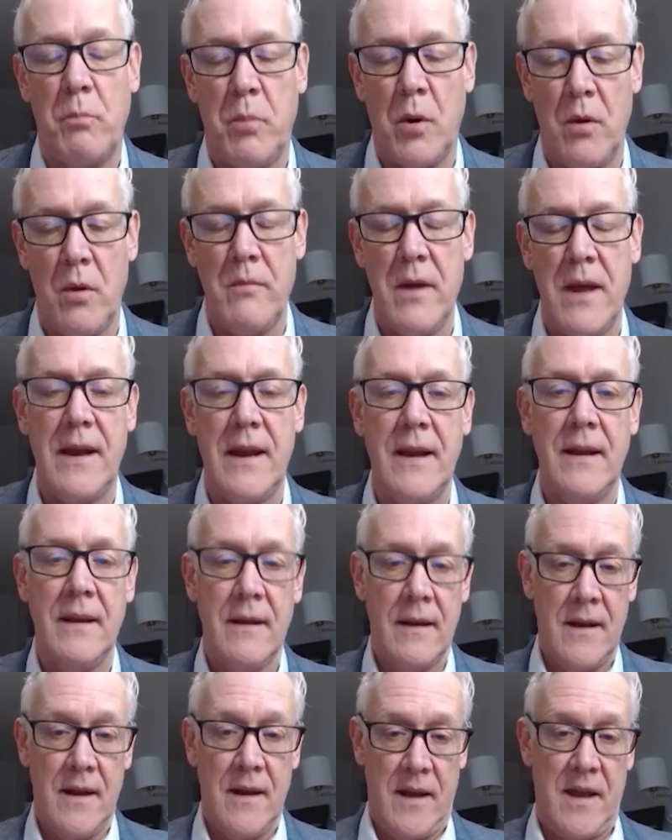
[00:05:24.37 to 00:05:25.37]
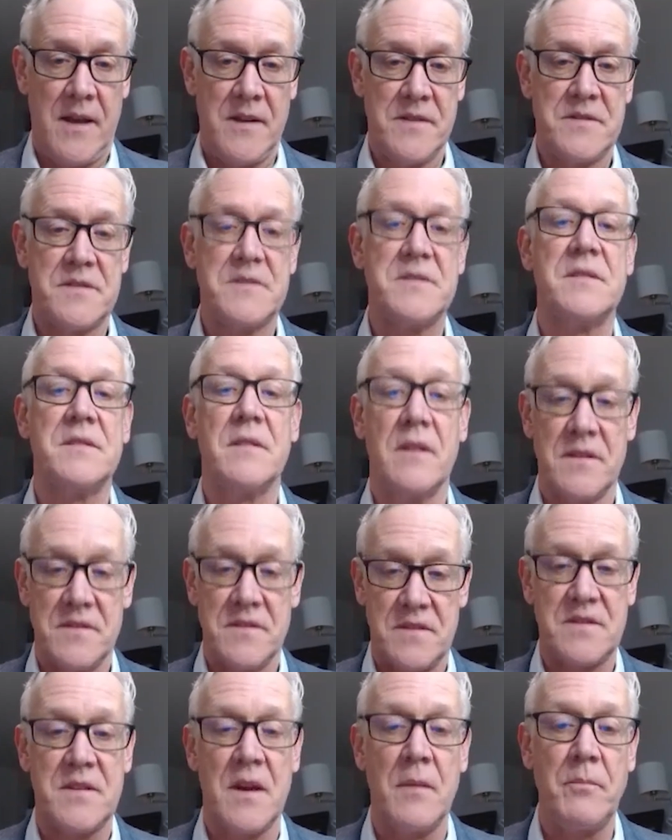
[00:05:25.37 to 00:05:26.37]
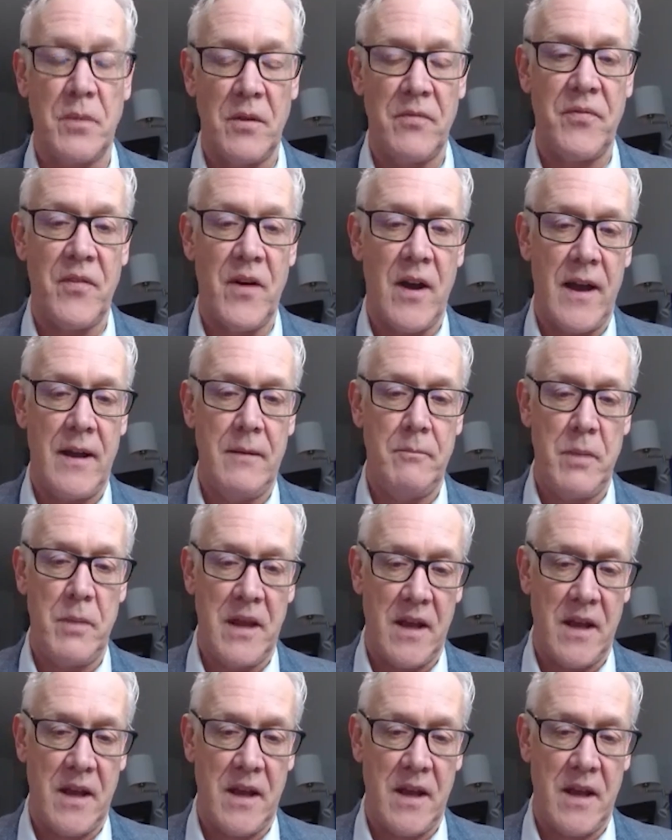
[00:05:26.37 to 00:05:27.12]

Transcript: permitting is simplified